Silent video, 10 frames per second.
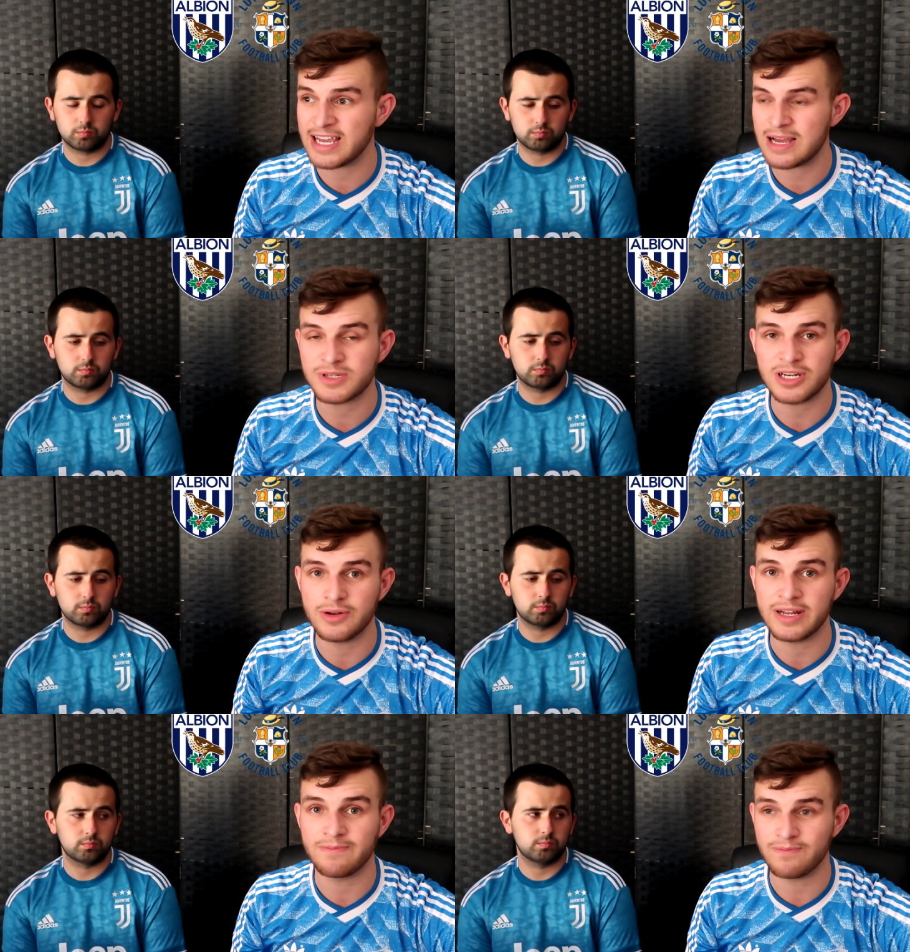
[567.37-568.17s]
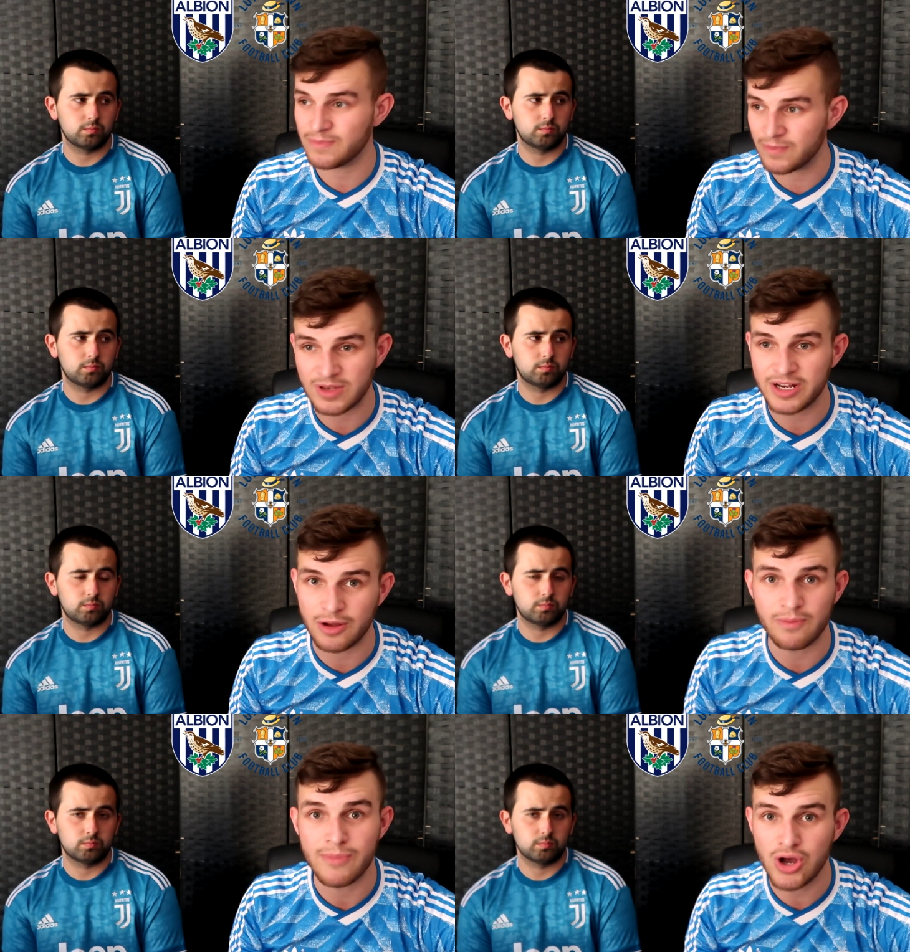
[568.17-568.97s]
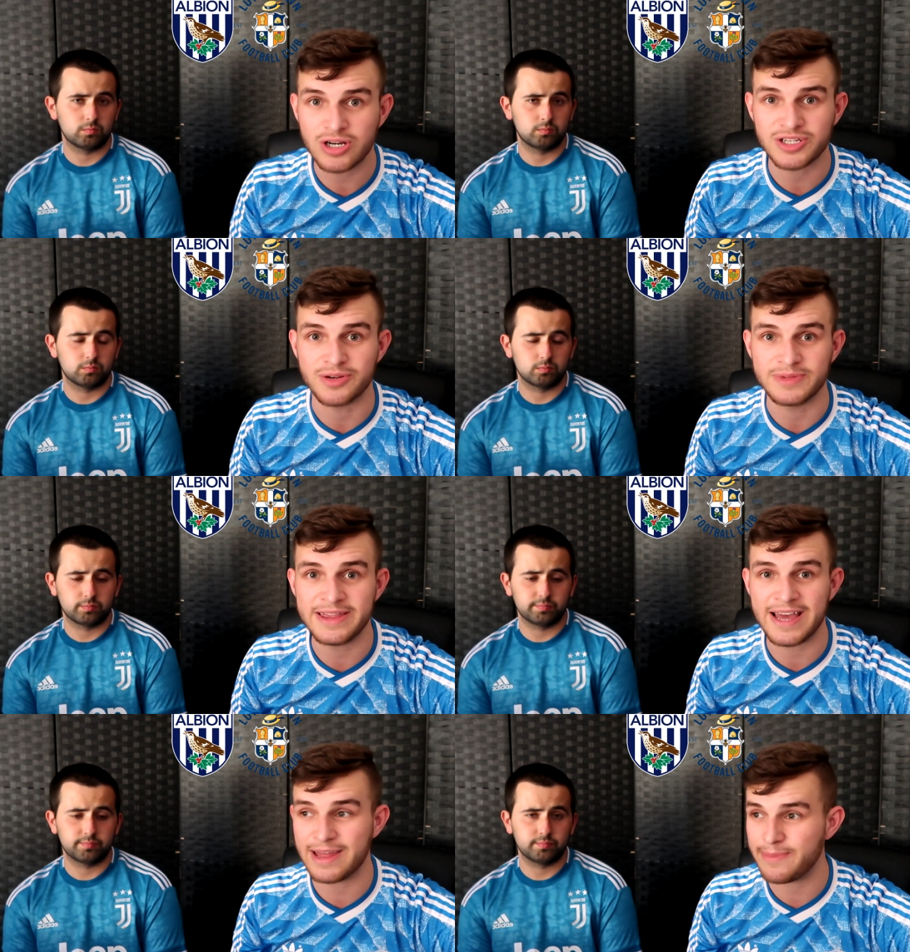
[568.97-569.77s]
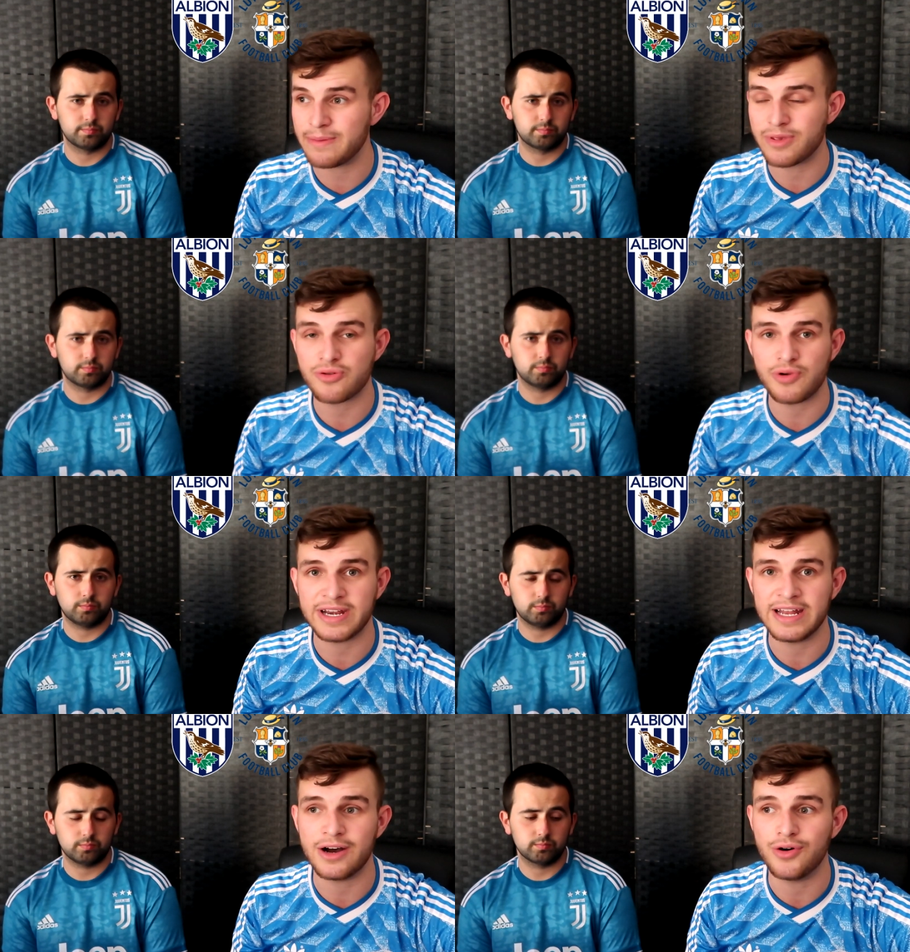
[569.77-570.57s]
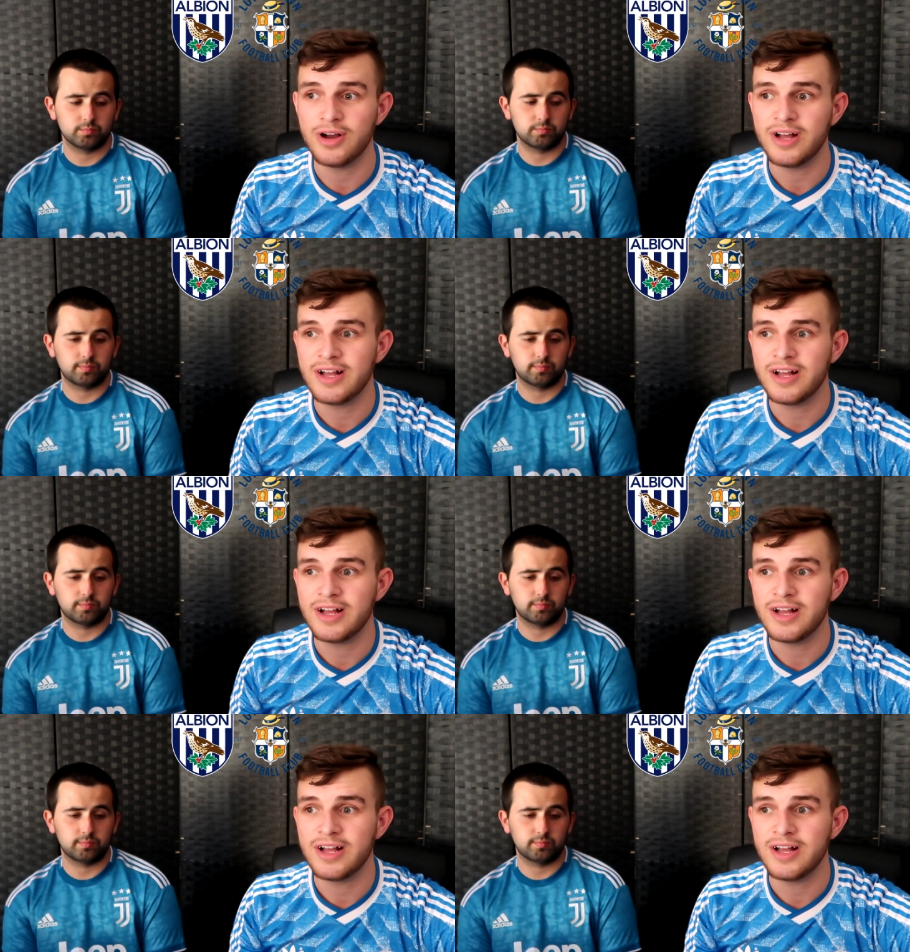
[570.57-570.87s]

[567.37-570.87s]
Speaker 1: They absolutely, you know, murked them, didn't they? They beat them 3 0